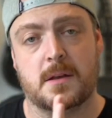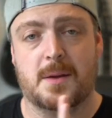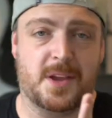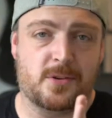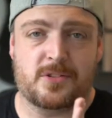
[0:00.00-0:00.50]

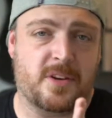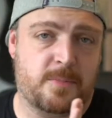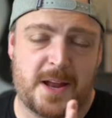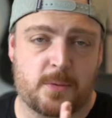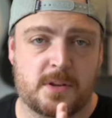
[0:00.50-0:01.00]
But you can also have
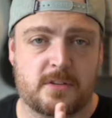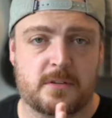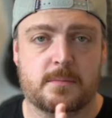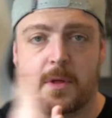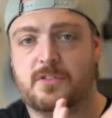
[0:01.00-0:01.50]
bad ones
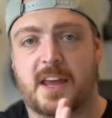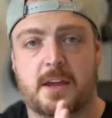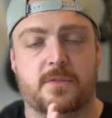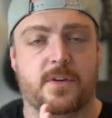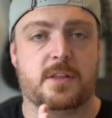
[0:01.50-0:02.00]
that'll take
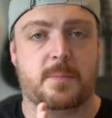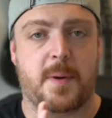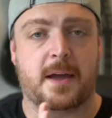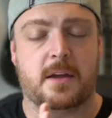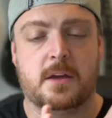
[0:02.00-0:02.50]
you further
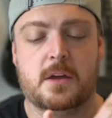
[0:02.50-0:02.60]
back.